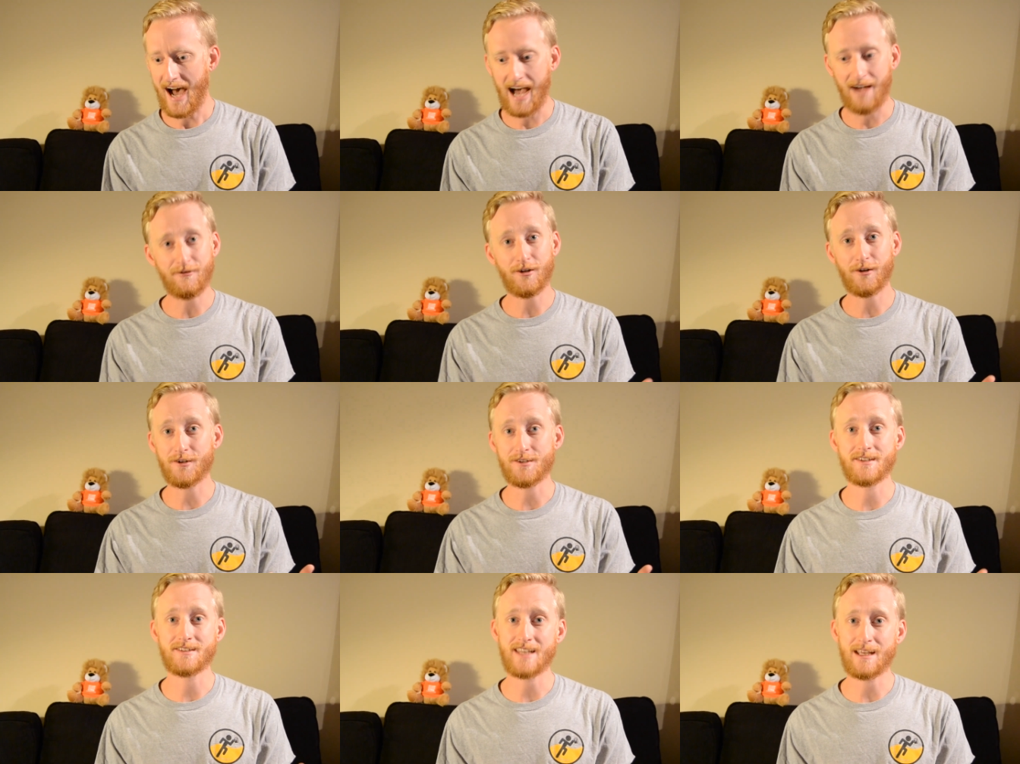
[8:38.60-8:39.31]
I've
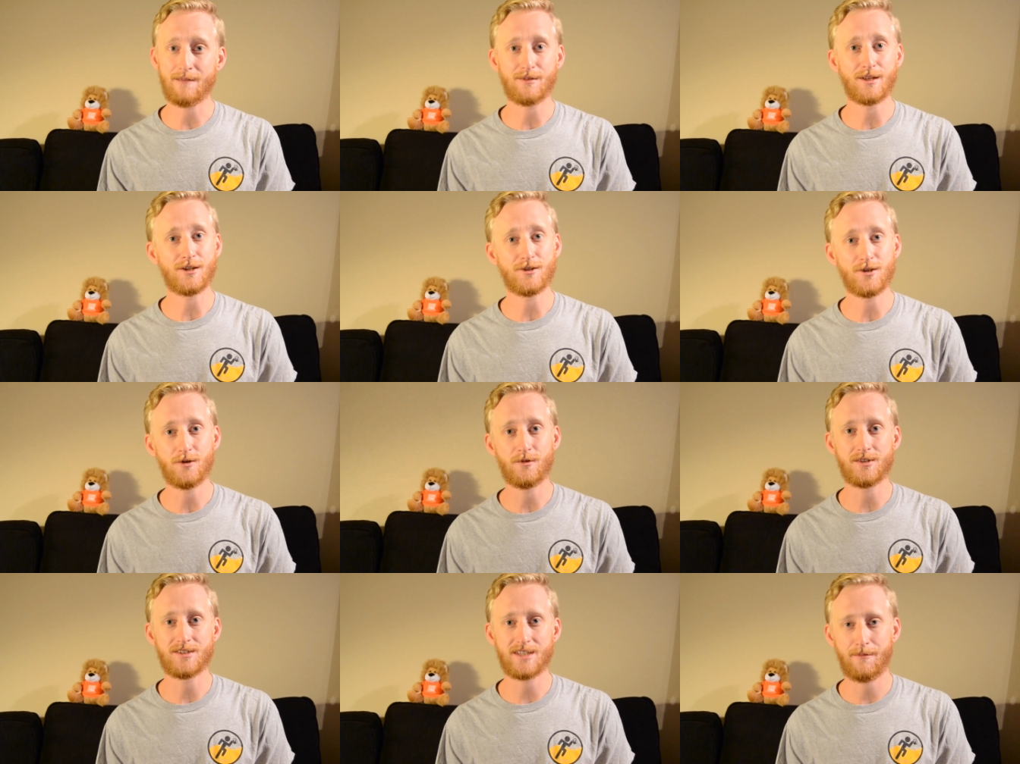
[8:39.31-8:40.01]
noticed the same thing
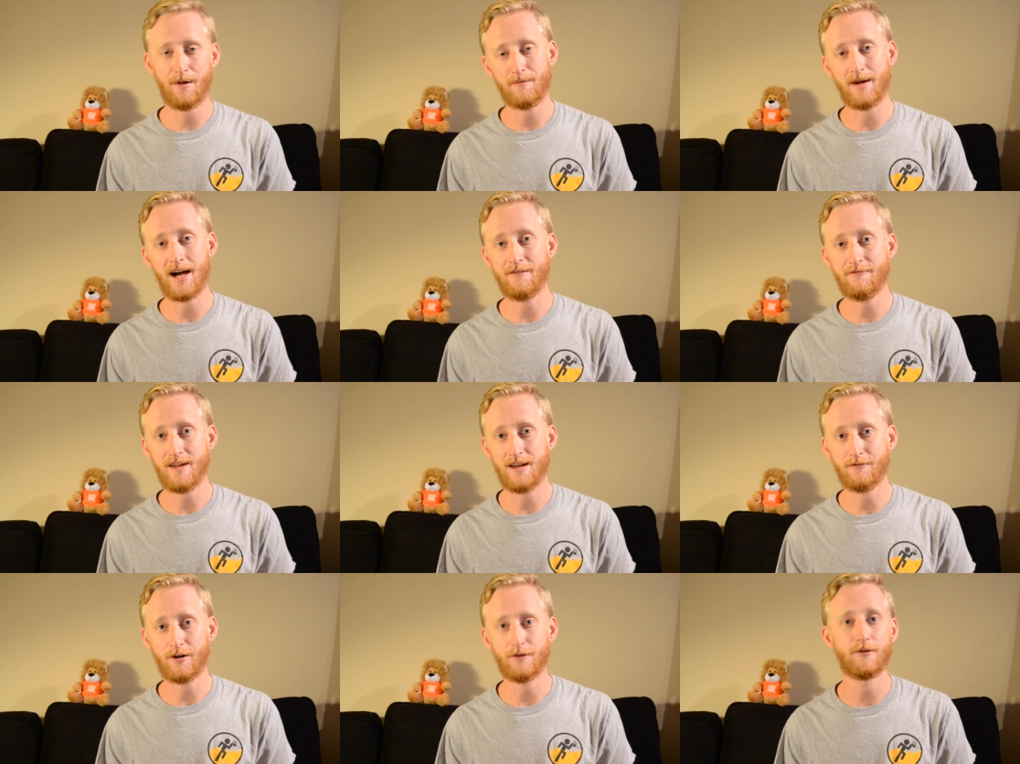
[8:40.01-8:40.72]
too with some of my
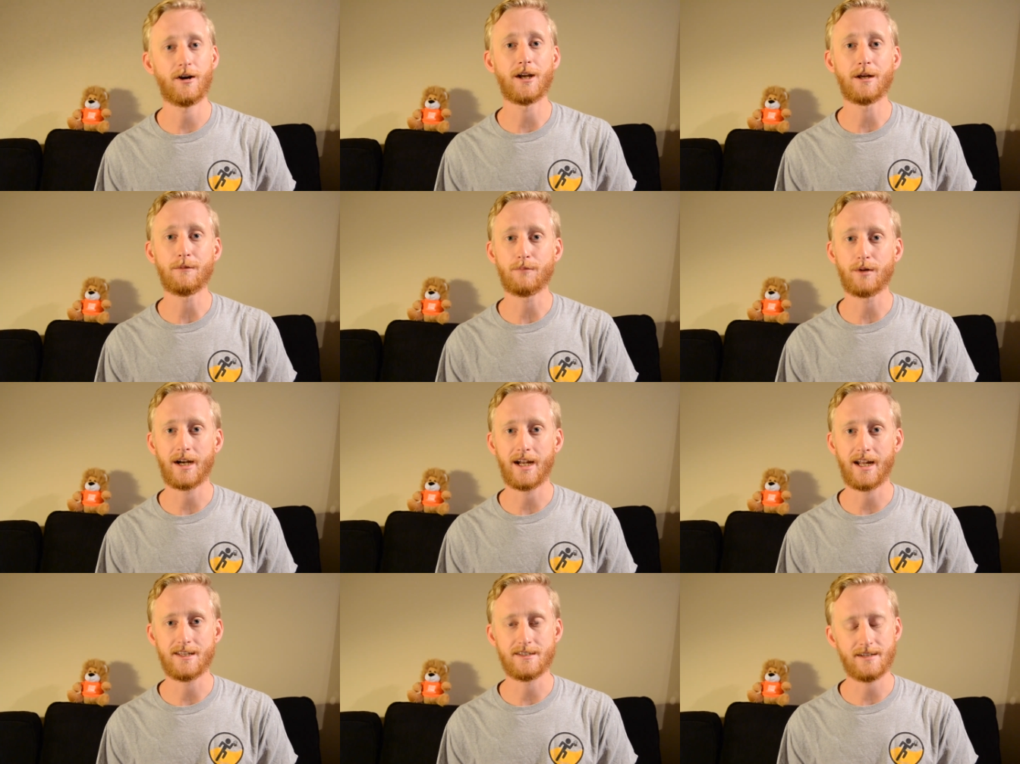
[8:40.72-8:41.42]
favorite running
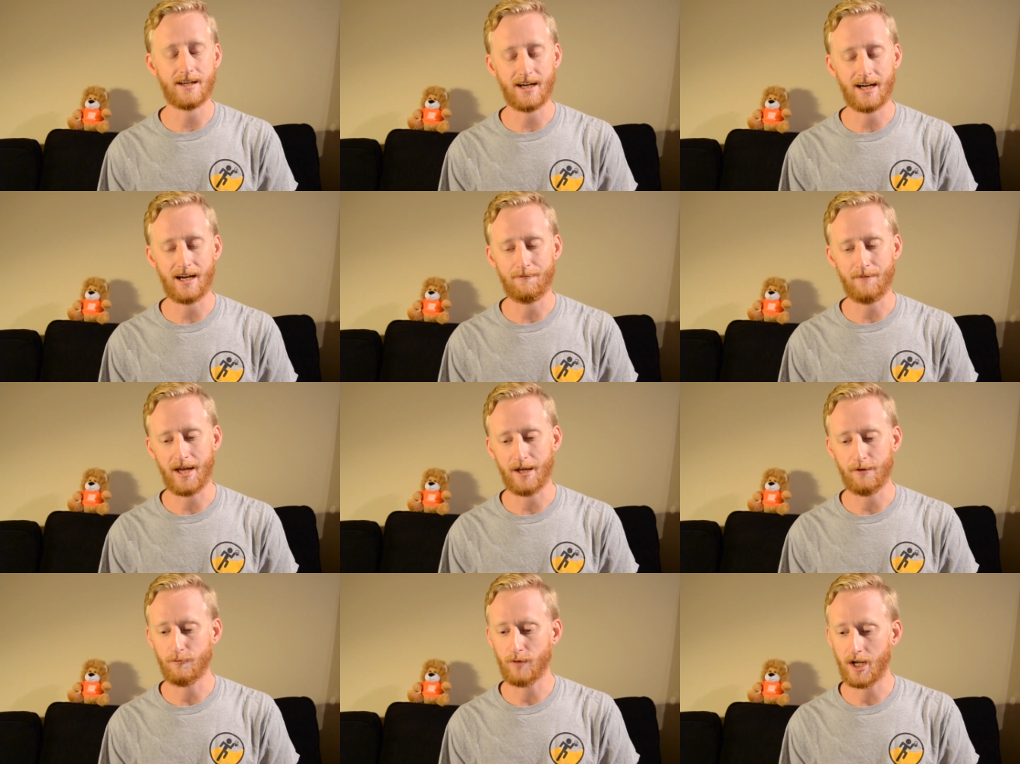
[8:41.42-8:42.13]
brands um,
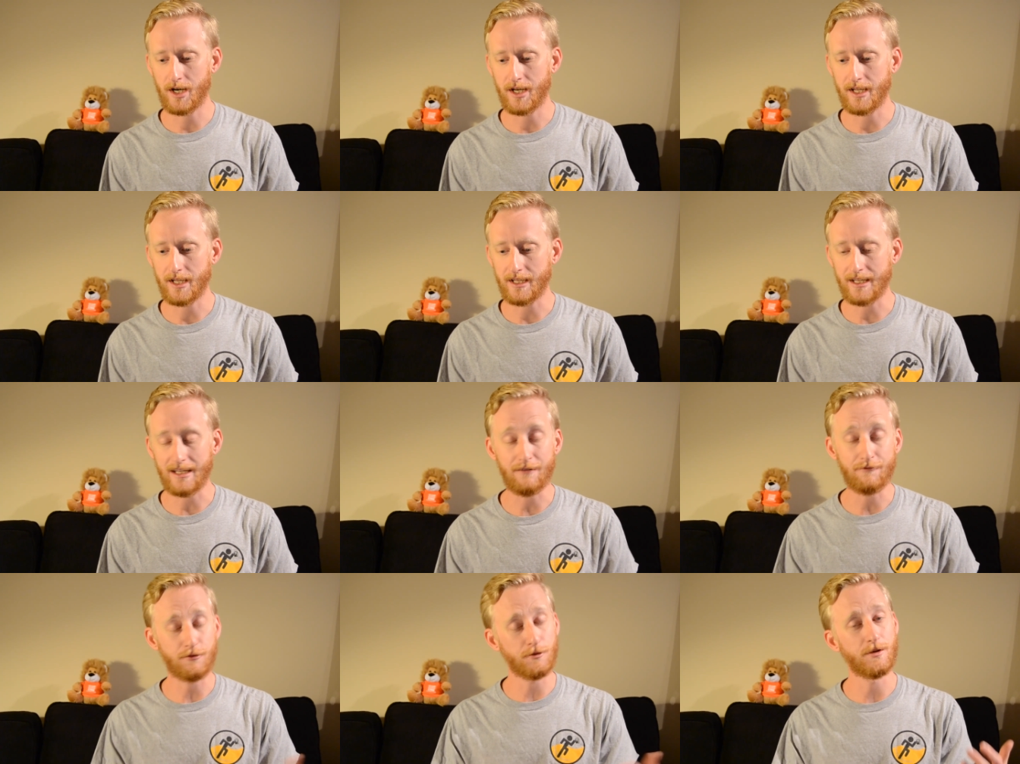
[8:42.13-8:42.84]
and running
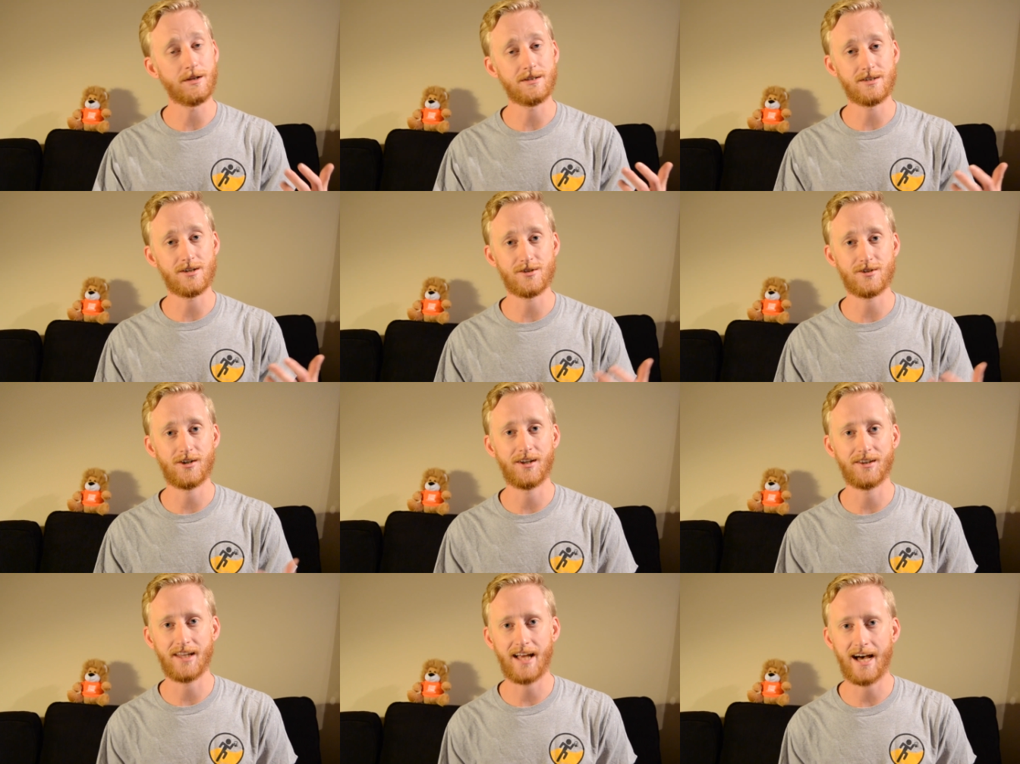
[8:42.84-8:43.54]
influencers
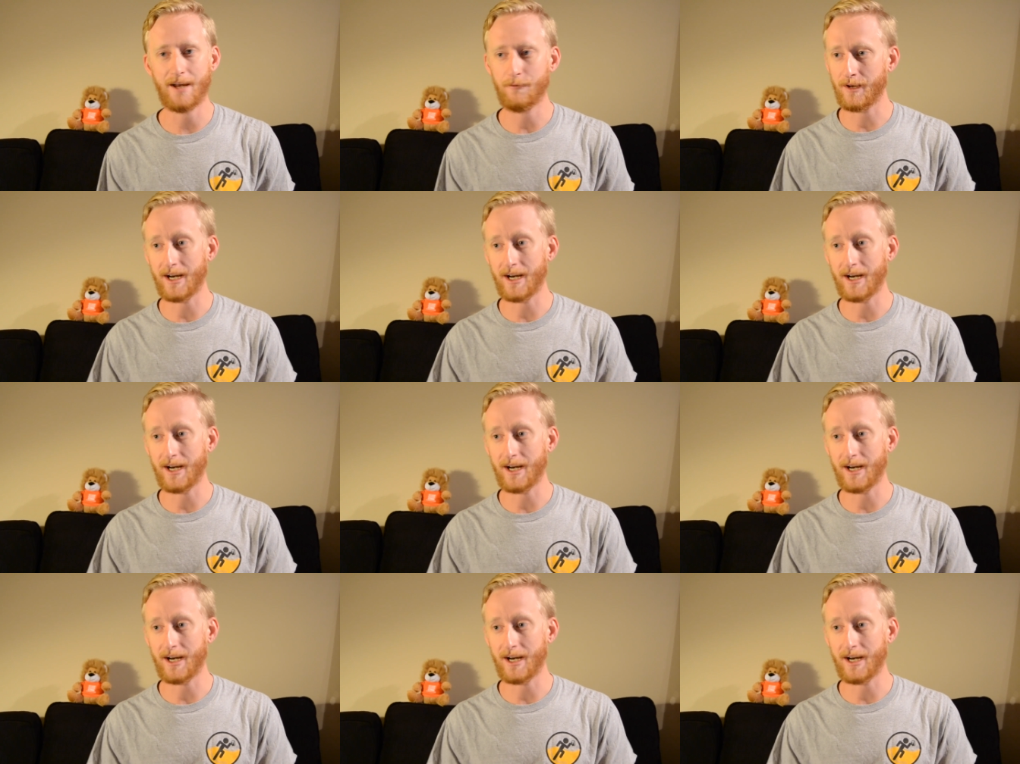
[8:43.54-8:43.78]
online.